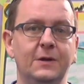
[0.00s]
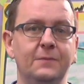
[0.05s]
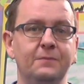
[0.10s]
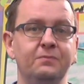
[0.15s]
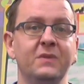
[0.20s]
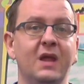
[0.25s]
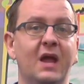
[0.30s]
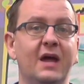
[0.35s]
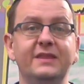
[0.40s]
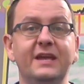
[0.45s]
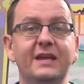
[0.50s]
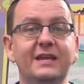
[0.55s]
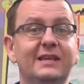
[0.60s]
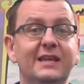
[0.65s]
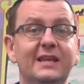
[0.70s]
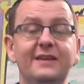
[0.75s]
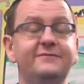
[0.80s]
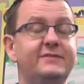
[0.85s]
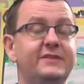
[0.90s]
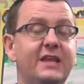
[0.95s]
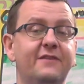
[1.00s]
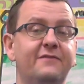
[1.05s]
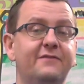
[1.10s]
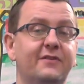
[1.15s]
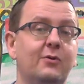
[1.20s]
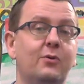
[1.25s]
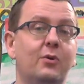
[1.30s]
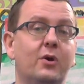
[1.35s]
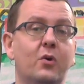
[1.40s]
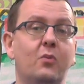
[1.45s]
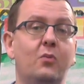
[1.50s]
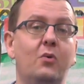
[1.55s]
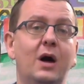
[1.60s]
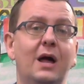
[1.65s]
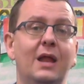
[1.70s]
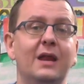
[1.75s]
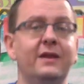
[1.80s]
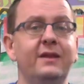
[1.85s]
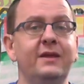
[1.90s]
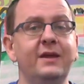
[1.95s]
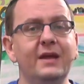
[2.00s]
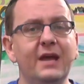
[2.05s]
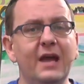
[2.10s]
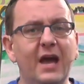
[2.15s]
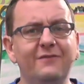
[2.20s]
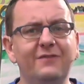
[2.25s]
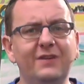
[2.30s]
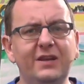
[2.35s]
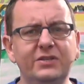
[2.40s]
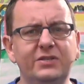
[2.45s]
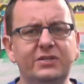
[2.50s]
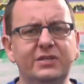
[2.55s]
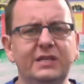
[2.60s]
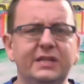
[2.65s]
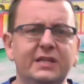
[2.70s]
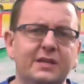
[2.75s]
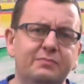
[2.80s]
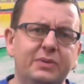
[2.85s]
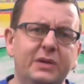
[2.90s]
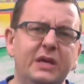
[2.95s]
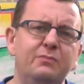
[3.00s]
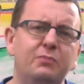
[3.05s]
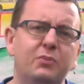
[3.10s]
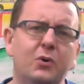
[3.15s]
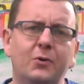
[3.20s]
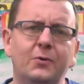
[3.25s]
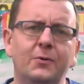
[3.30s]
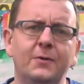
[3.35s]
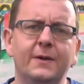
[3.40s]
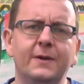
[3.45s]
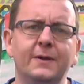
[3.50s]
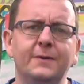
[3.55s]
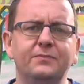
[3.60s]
And they'd lived there for quite a while, and eventually the people